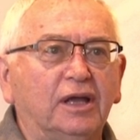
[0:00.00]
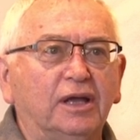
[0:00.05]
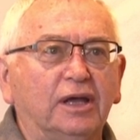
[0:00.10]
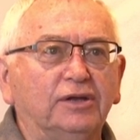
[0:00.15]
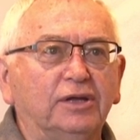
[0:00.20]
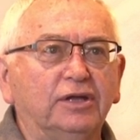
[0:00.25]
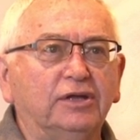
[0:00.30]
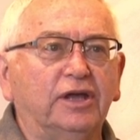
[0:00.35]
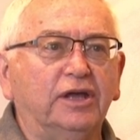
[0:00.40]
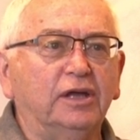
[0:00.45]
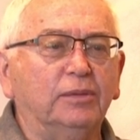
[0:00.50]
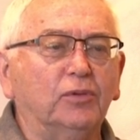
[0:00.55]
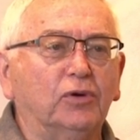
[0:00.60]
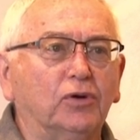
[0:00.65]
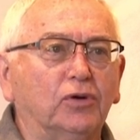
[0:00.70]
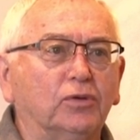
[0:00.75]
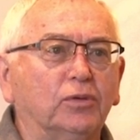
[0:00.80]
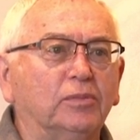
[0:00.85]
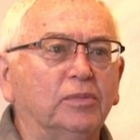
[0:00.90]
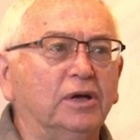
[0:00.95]
and he came
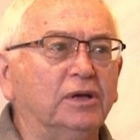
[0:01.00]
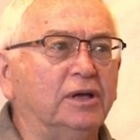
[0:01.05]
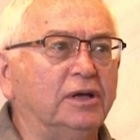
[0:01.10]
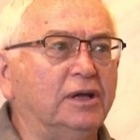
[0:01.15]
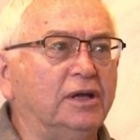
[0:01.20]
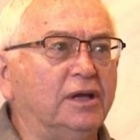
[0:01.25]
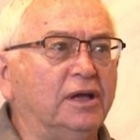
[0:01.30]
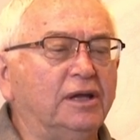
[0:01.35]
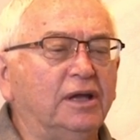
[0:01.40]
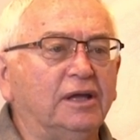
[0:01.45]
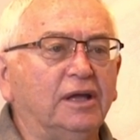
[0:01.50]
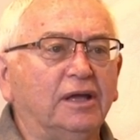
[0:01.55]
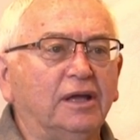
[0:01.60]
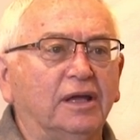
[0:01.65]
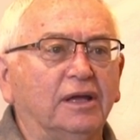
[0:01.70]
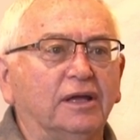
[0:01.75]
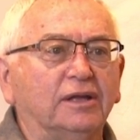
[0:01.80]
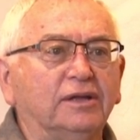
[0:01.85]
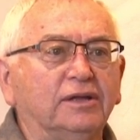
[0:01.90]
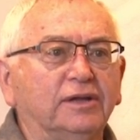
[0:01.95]
home,
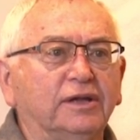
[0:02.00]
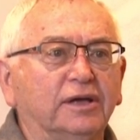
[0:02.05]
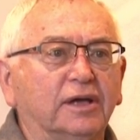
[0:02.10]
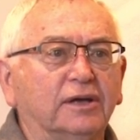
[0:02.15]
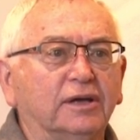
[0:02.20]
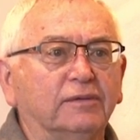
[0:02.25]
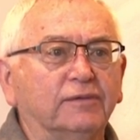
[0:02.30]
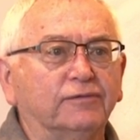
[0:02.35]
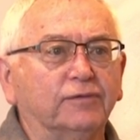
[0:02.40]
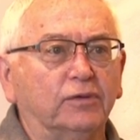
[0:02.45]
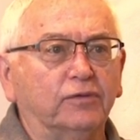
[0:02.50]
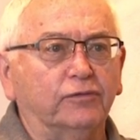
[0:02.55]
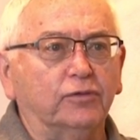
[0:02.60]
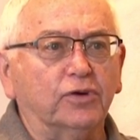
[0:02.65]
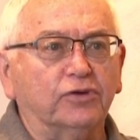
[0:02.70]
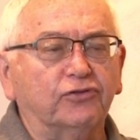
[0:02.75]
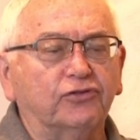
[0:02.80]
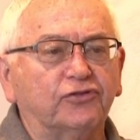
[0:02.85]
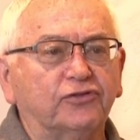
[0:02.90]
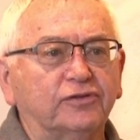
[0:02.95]
and of
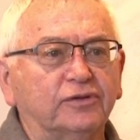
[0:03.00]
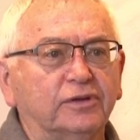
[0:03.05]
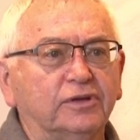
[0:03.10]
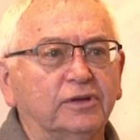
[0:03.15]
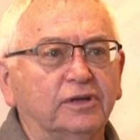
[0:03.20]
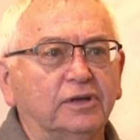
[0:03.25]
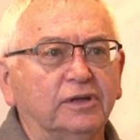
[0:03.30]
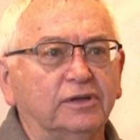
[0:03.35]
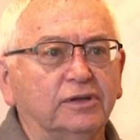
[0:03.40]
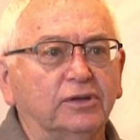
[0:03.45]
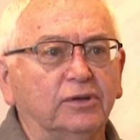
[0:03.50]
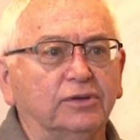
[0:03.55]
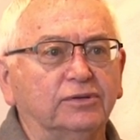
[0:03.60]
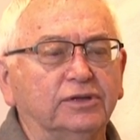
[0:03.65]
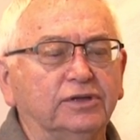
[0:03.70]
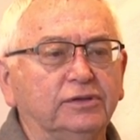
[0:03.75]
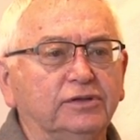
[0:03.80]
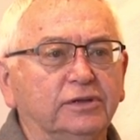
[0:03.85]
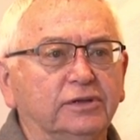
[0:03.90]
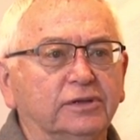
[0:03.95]
course,
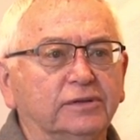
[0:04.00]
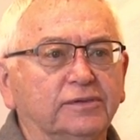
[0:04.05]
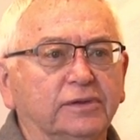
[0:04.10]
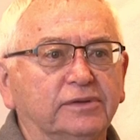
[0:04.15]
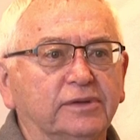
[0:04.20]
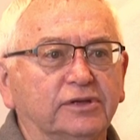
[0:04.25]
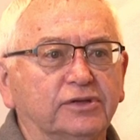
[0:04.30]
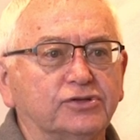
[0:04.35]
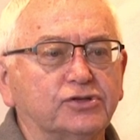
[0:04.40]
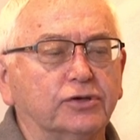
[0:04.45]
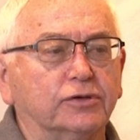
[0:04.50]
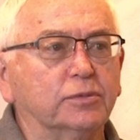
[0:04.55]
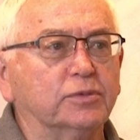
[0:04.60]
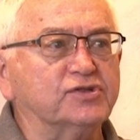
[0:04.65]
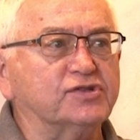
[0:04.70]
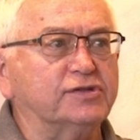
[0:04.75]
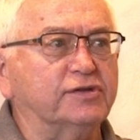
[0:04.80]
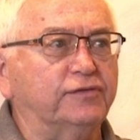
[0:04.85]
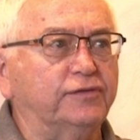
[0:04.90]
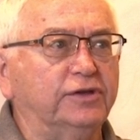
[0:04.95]
the
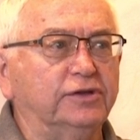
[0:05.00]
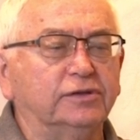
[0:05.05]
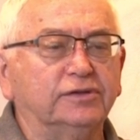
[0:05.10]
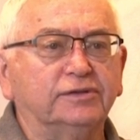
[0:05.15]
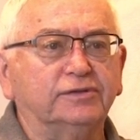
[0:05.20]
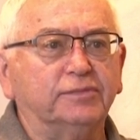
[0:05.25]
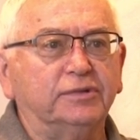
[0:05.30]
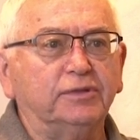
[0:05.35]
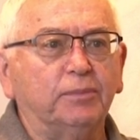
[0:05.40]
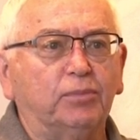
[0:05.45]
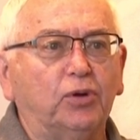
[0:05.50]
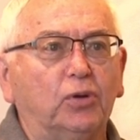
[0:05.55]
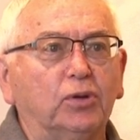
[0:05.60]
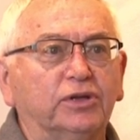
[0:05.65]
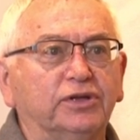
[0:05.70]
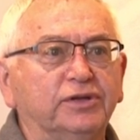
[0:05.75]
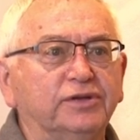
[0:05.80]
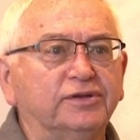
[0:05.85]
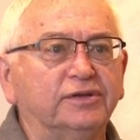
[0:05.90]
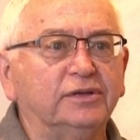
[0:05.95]
Germans defeated
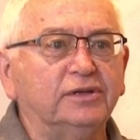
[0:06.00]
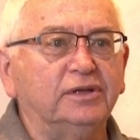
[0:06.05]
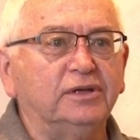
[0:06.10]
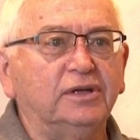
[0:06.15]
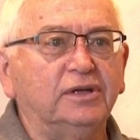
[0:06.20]
Poland